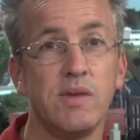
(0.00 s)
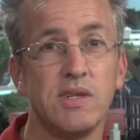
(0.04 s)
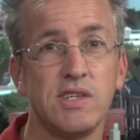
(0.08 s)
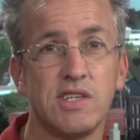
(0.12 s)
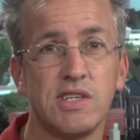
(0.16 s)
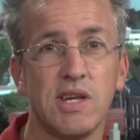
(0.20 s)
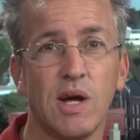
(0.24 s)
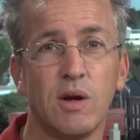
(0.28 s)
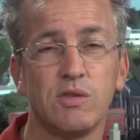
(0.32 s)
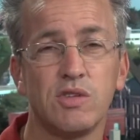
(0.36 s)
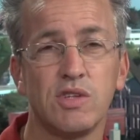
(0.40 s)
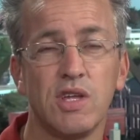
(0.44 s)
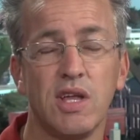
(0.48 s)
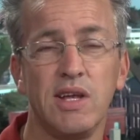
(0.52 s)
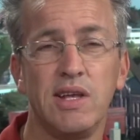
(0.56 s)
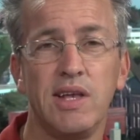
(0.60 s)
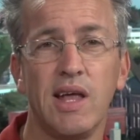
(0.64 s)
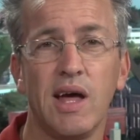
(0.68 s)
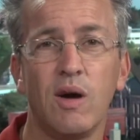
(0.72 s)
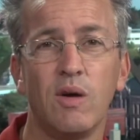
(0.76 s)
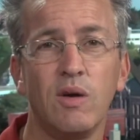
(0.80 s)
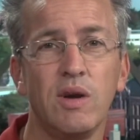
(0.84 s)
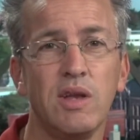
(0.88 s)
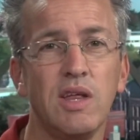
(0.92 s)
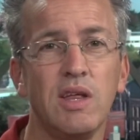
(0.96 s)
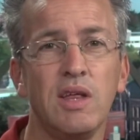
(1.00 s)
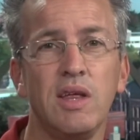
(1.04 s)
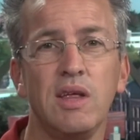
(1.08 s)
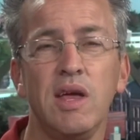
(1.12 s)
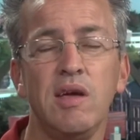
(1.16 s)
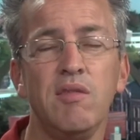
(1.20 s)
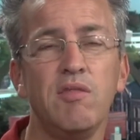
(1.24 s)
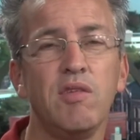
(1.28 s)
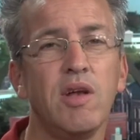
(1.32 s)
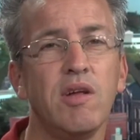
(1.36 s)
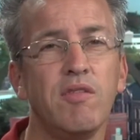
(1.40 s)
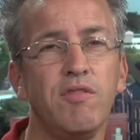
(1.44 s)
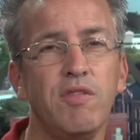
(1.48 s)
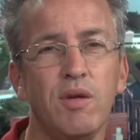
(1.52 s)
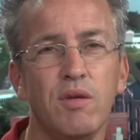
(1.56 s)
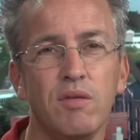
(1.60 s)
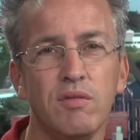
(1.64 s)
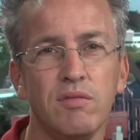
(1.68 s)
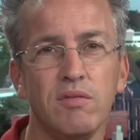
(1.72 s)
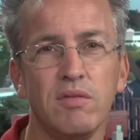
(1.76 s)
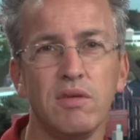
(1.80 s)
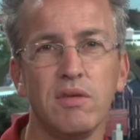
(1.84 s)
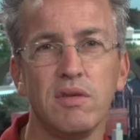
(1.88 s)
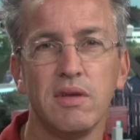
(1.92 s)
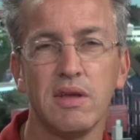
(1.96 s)
the south side of town. Even if
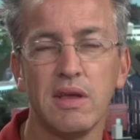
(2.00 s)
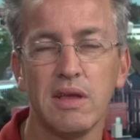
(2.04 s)
you